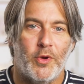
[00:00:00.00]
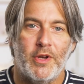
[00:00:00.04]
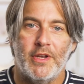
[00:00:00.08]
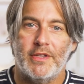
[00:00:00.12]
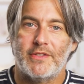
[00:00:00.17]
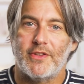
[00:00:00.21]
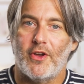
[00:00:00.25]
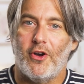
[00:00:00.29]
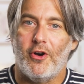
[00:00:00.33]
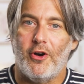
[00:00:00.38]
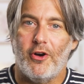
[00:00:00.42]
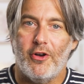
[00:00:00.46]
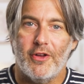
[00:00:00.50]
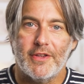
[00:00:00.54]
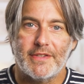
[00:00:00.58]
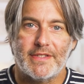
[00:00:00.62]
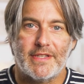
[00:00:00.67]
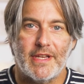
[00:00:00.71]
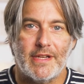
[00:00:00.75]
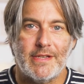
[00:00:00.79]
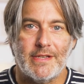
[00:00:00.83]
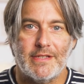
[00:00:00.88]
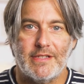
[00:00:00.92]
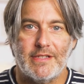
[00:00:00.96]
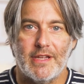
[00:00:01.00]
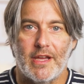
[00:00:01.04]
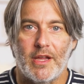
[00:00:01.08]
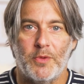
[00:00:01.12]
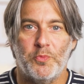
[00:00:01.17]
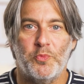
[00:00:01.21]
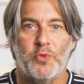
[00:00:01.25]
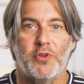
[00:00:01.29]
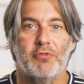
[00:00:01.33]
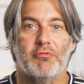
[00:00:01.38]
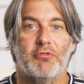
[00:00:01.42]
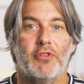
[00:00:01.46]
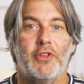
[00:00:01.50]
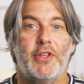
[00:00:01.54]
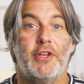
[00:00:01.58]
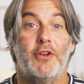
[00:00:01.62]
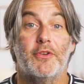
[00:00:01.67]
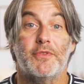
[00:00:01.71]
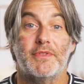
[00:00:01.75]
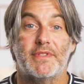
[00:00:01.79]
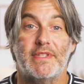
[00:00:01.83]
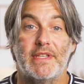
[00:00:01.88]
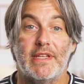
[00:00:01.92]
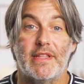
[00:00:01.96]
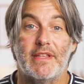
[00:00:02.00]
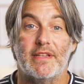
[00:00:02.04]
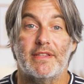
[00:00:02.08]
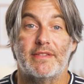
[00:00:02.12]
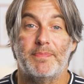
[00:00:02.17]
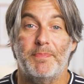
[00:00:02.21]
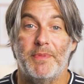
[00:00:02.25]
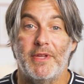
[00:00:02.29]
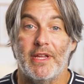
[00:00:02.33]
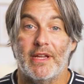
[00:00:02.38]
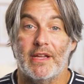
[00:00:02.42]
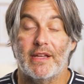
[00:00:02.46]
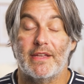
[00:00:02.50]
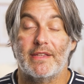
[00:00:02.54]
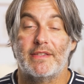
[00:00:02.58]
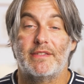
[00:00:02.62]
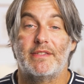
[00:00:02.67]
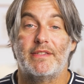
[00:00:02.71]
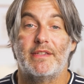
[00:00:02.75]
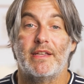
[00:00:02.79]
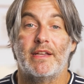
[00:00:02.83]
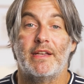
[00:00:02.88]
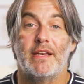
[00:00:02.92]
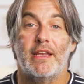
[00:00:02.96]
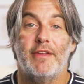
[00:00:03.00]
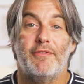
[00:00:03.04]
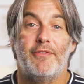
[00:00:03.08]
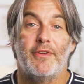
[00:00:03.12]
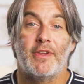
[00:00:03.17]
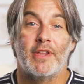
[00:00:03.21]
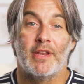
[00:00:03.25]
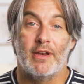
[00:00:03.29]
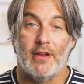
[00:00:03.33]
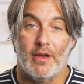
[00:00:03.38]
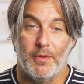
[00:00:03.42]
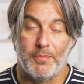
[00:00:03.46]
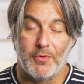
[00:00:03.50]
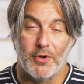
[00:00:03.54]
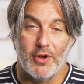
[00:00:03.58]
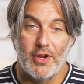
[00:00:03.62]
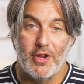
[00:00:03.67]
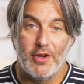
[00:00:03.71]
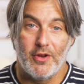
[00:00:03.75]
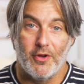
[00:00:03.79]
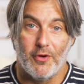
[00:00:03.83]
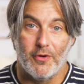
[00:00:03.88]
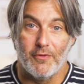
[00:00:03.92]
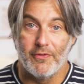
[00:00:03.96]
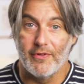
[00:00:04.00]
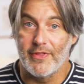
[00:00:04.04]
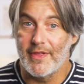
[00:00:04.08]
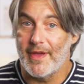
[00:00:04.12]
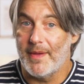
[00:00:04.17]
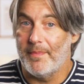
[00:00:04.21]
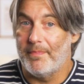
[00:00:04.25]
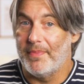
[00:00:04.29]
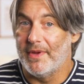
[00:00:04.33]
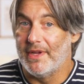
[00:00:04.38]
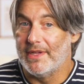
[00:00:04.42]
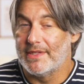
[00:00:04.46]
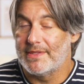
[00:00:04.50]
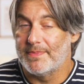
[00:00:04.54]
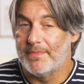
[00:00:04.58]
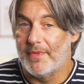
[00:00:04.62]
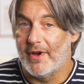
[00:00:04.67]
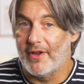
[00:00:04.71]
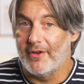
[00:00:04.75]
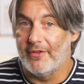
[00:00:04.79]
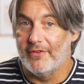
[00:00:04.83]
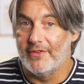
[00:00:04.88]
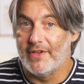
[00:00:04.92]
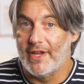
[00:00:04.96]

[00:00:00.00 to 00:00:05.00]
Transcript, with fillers: When it's all said and done, we really don't see this being a significant upgrade over that base model